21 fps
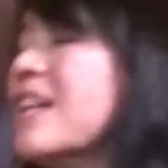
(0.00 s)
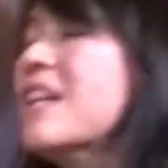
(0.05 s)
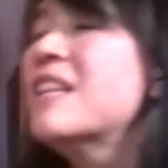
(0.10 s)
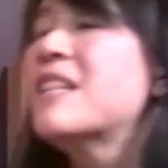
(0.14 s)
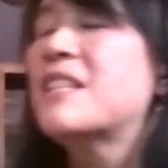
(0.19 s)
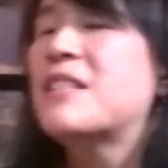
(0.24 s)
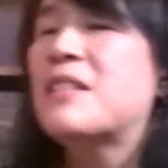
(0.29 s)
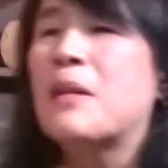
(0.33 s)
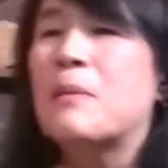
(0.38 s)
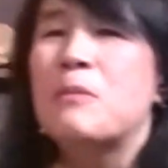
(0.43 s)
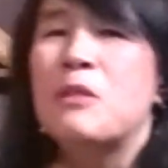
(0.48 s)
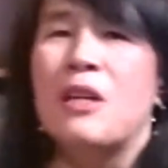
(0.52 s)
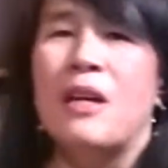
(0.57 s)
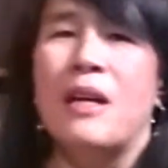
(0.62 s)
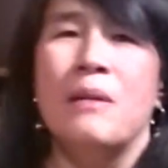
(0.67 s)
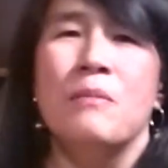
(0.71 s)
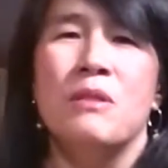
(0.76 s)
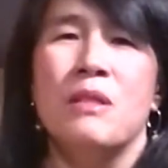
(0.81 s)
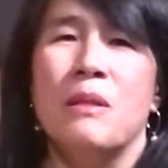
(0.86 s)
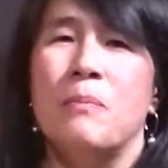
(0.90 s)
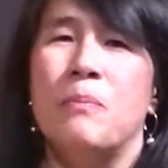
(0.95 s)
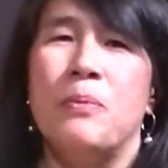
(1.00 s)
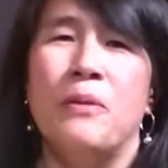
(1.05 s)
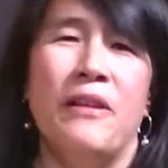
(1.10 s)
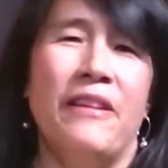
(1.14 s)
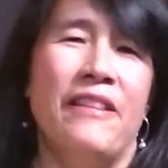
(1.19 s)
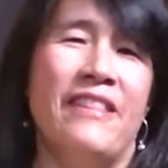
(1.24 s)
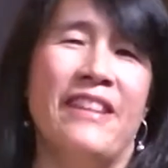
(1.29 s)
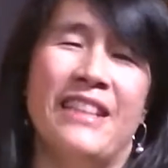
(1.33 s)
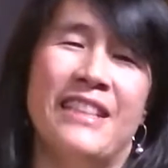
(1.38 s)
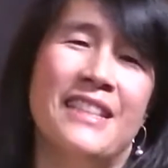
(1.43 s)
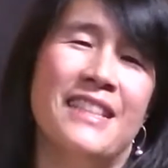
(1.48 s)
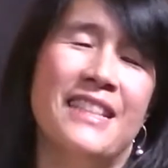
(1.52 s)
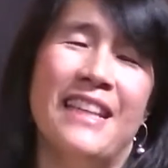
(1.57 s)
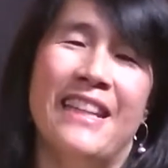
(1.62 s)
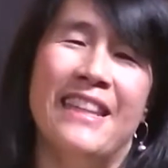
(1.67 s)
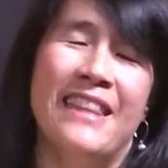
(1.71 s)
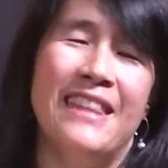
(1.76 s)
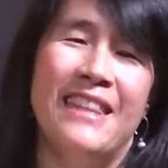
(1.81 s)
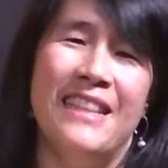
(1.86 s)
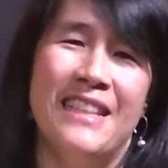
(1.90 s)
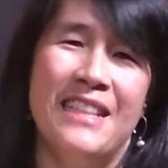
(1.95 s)
Sometimes I put things
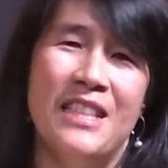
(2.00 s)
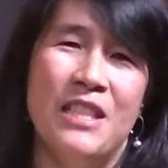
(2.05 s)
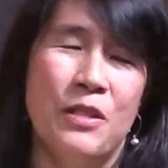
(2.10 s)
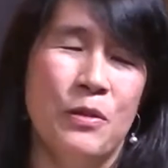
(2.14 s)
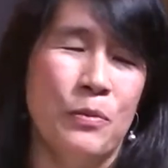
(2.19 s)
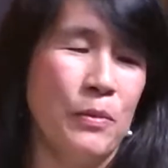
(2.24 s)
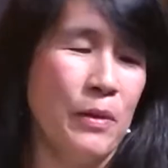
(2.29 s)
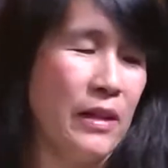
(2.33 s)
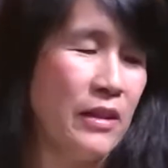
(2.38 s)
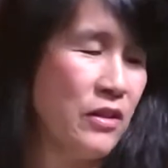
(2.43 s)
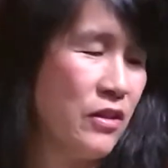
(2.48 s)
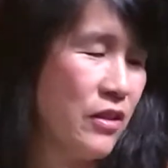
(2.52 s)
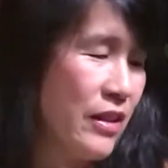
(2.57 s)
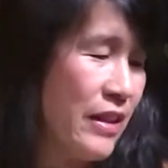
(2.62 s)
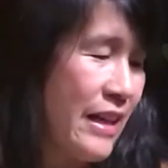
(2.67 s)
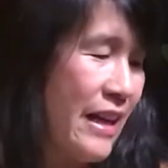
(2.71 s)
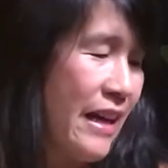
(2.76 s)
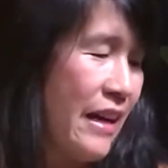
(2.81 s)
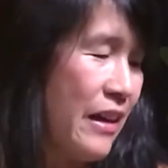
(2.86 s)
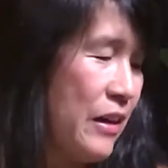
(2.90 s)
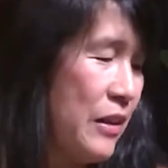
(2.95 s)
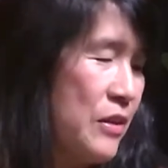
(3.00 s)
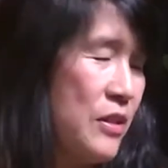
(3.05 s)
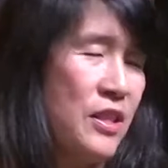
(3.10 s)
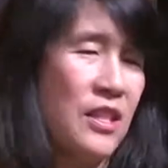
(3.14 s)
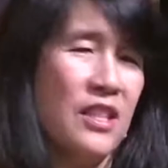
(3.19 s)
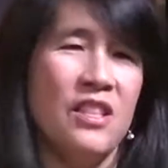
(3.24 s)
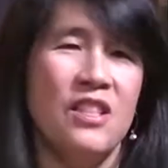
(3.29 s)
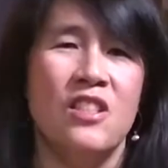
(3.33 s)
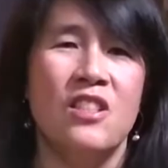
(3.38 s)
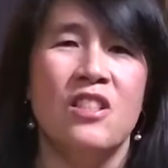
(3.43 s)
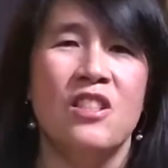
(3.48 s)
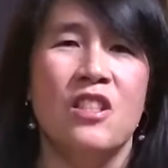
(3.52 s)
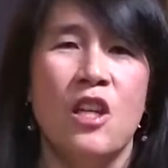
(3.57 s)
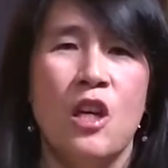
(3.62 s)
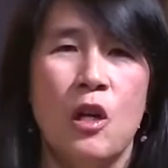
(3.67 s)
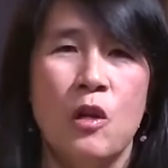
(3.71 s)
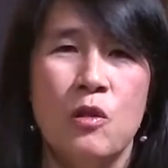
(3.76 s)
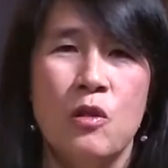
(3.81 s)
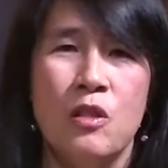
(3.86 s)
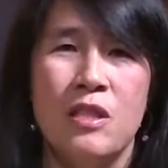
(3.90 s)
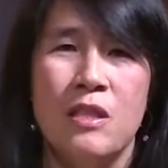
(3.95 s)
like this around our house. It's just
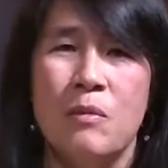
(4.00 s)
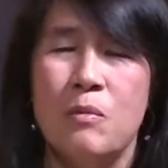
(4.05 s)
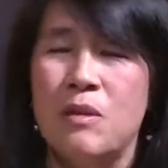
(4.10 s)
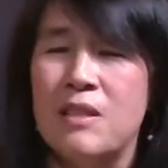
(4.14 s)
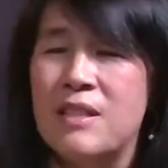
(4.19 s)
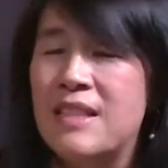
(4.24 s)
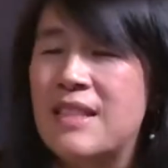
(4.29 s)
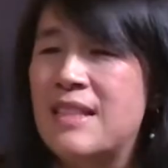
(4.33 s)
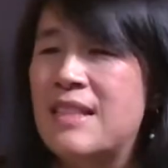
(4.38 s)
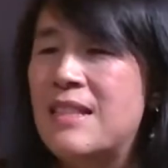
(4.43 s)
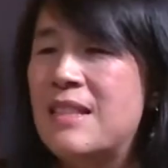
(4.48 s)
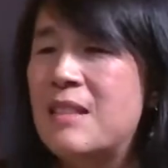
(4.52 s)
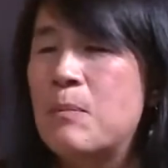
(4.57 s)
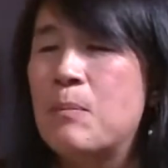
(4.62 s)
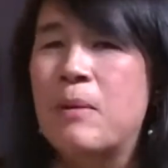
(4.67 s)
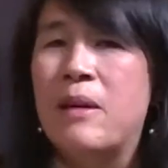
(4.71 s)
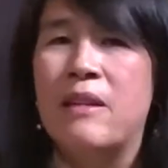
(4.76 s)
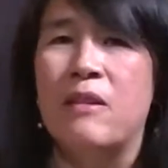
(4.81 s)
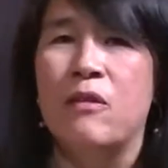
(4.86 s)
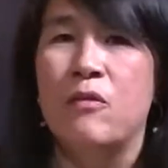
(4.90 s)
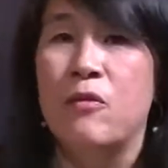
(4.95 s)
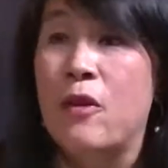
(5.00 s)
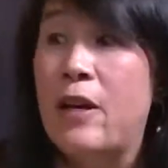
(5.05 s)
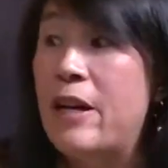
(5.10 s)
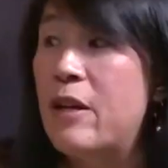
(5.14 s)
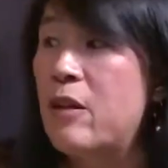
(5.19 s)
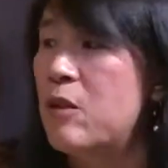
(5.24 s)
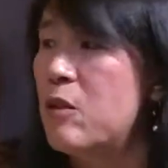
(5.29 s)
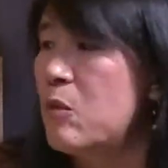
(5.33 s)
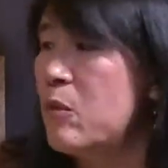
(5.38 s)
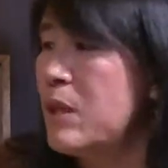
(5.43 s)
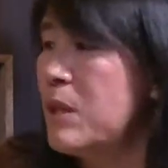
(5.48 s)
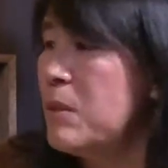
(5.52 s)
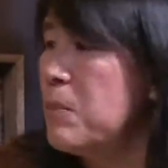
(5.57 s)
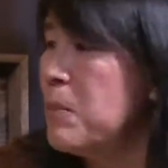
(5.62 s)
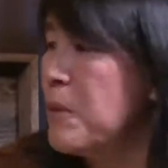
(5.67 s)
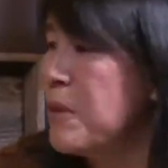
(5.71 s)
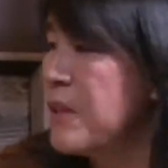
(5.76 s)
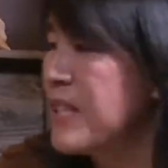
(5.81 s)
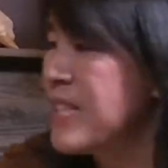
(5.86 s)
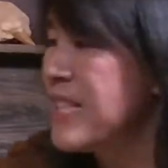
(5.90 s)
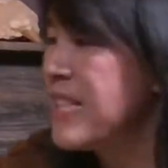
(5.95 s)
cozy. We can sit by the fire and read
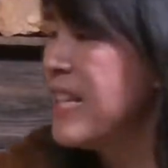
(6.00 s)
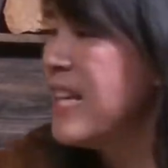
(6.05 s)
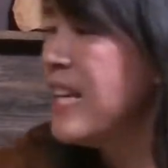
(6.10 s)
books.